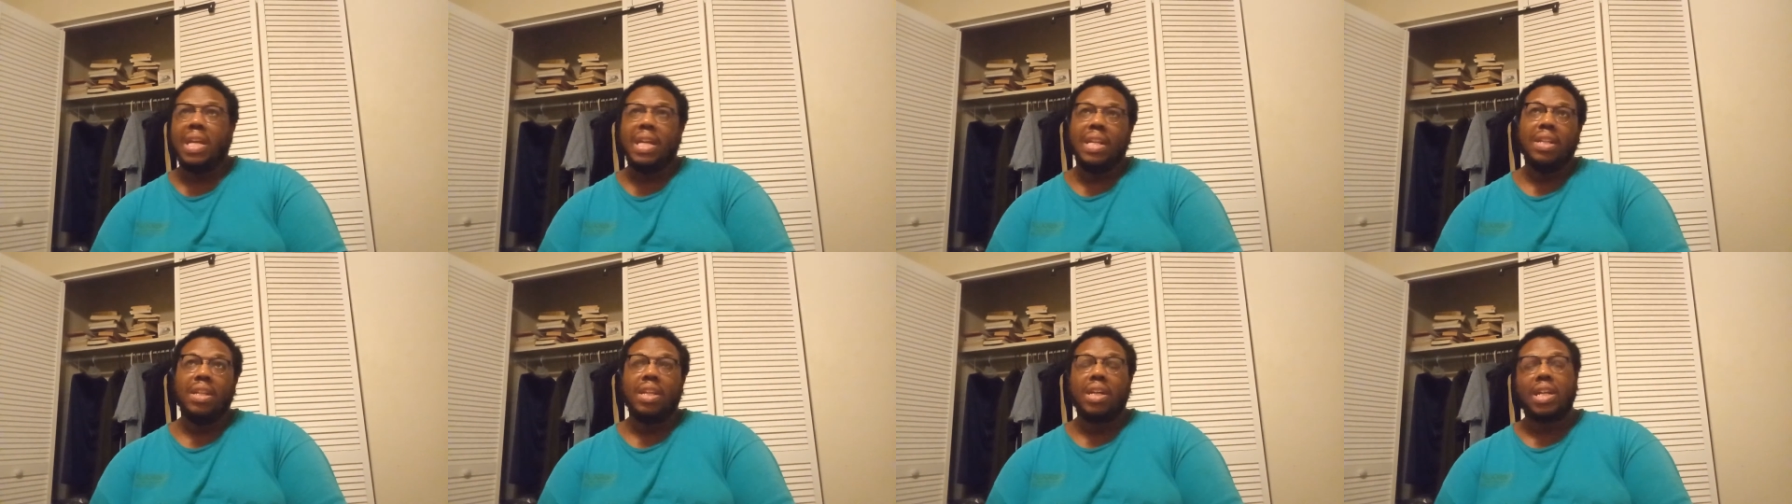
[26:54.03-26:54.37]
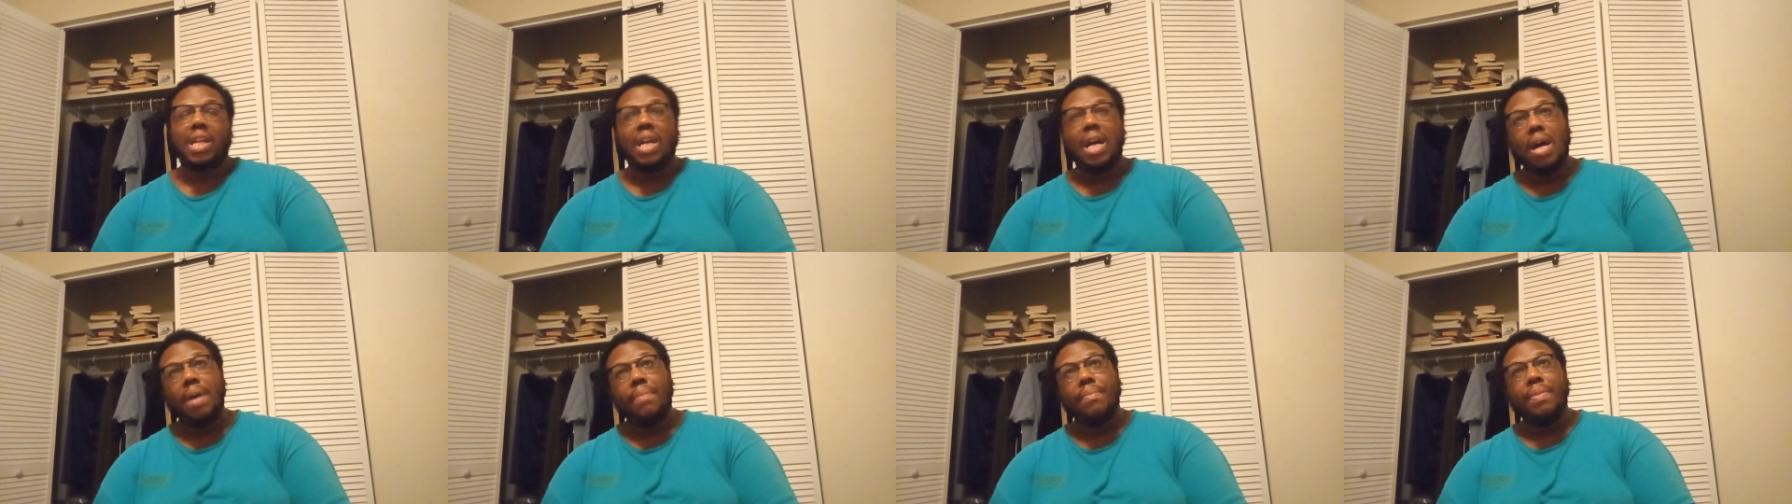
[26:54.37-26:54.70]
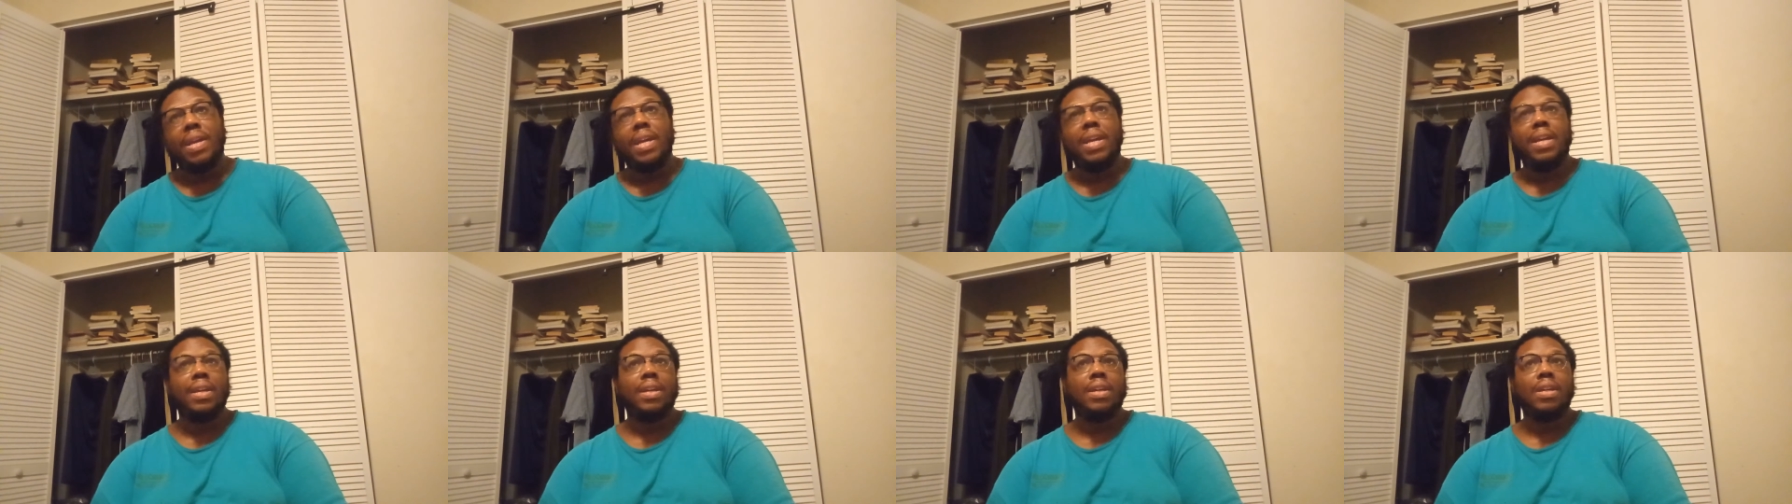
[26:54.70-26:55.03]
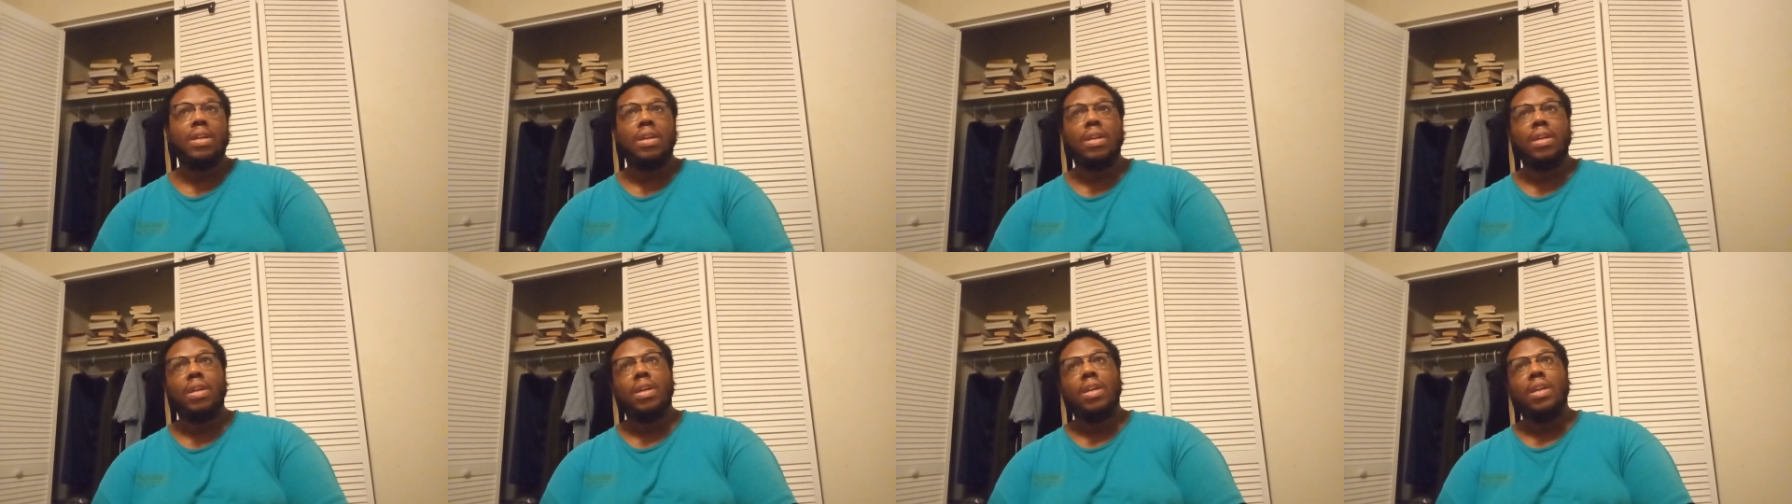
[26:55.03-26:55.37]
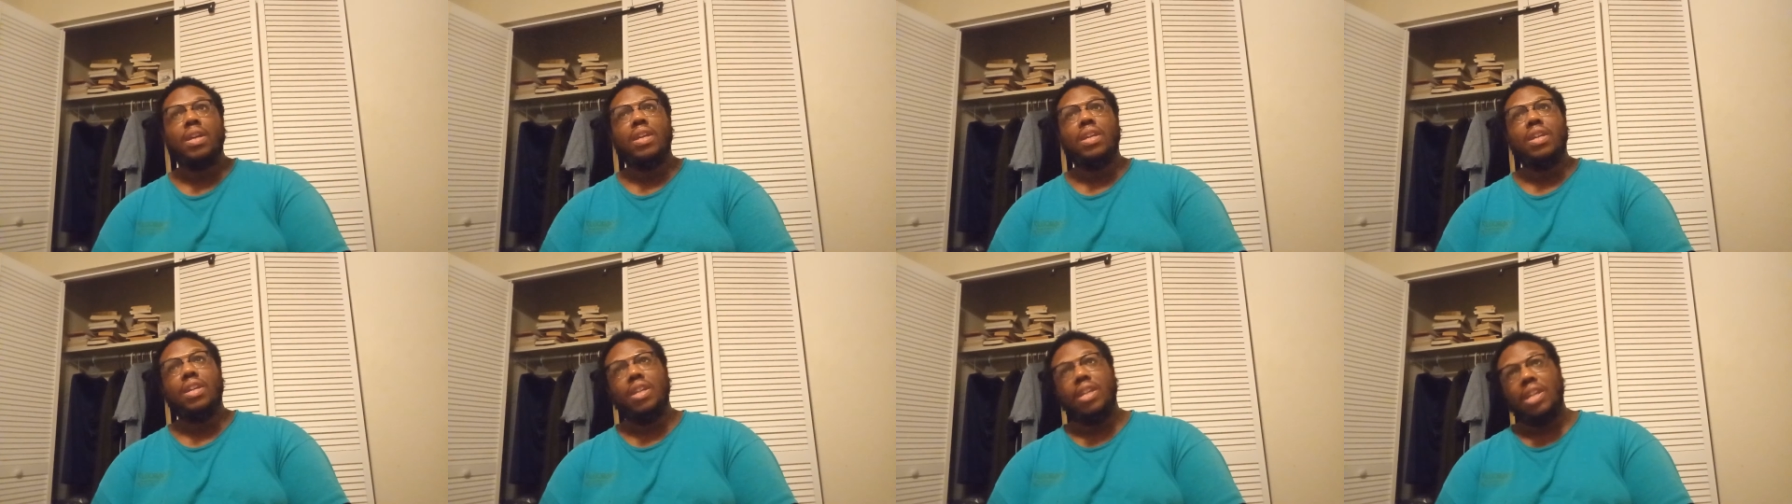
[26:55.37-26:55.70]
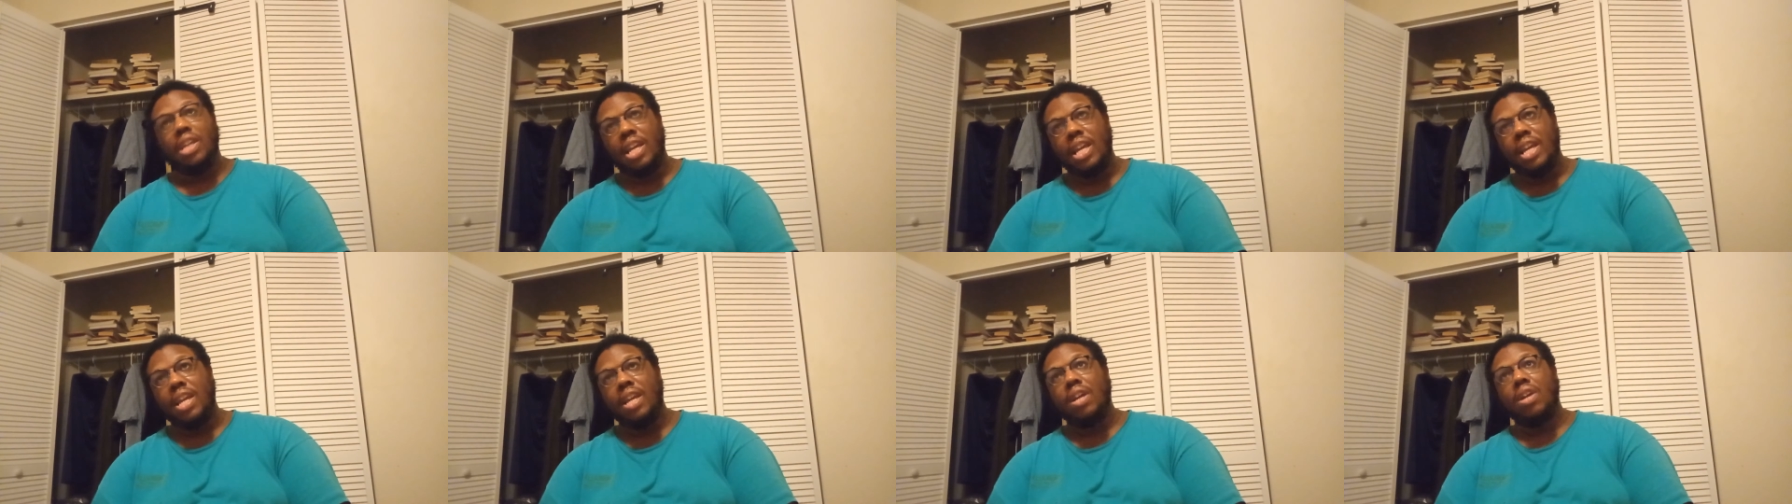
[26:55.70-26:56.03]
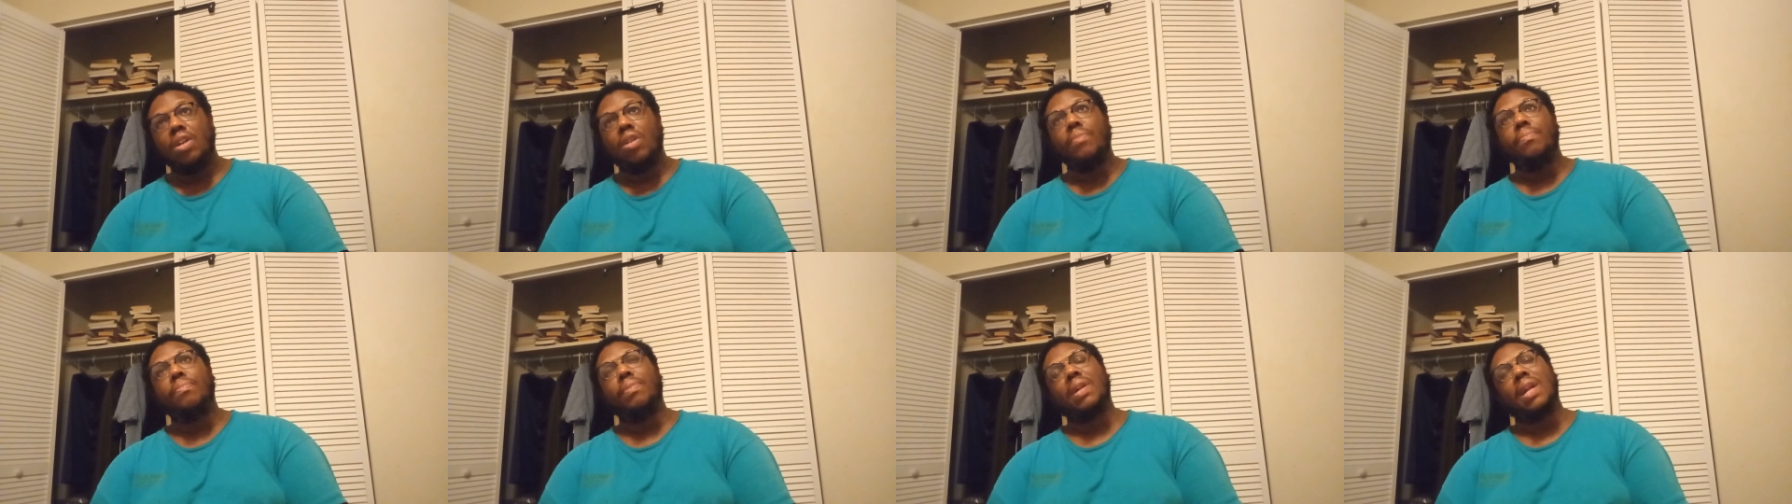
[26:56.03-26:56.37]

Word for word: in the coming year,